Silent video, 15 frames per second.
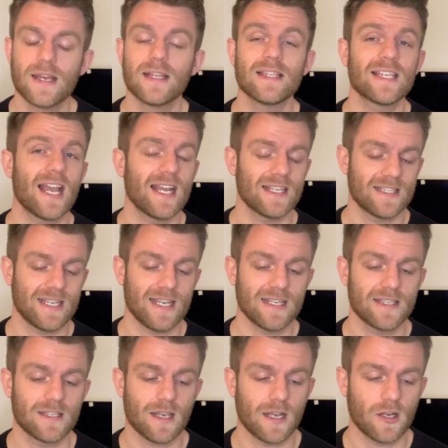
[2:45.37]

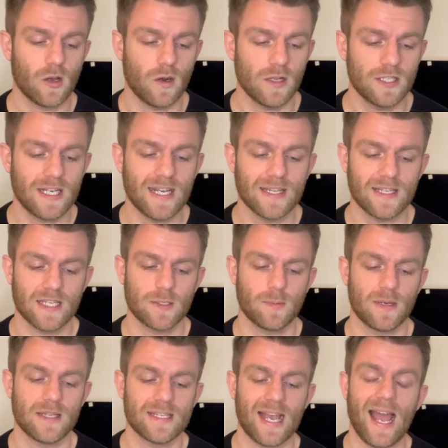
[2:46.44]
tactics, psychology and
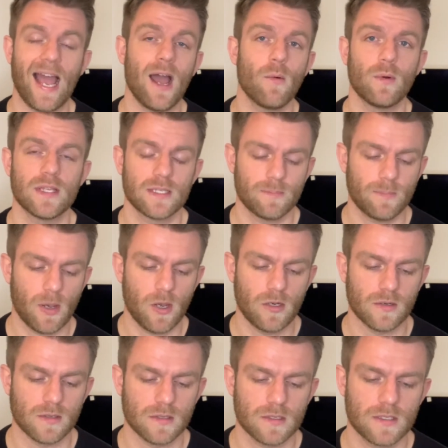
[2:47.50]
discipline to outwit
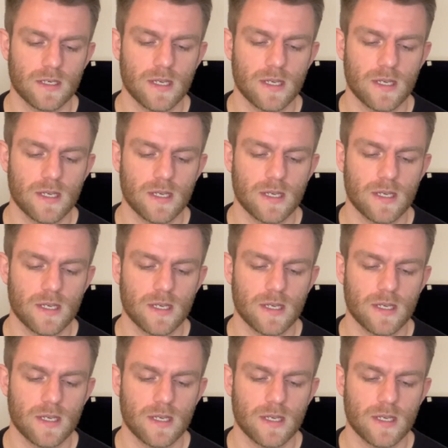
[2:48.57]
opponents.